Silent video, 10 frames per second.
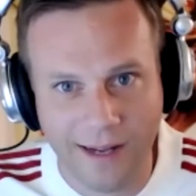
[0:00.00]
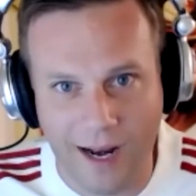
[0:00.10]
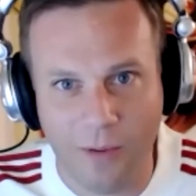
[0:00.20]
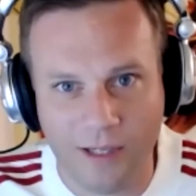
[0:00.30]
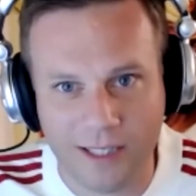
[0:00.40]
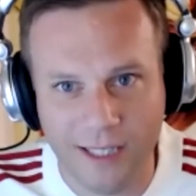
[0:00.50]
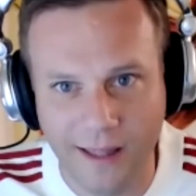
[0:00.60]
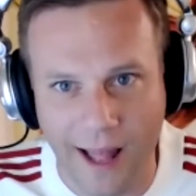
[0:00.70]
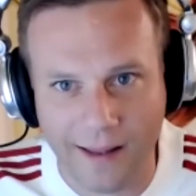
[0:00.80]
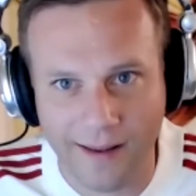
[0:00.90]
God, I want to
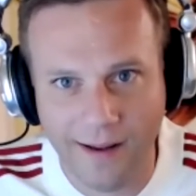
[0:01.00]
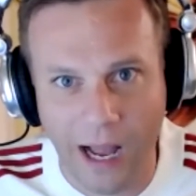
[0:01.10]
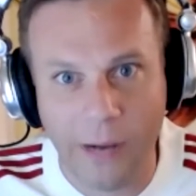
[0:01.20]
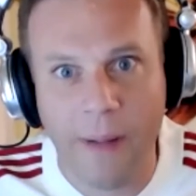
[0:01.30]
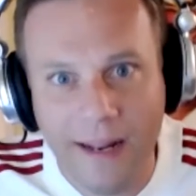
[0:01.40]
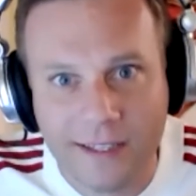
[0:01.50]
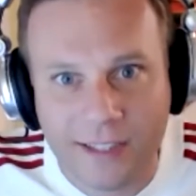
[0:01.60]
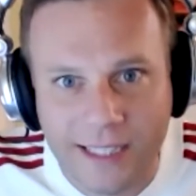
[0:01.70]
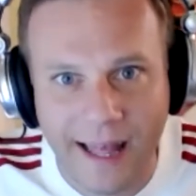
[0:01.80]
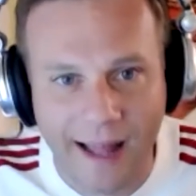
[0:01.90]
see that. I'd pay to see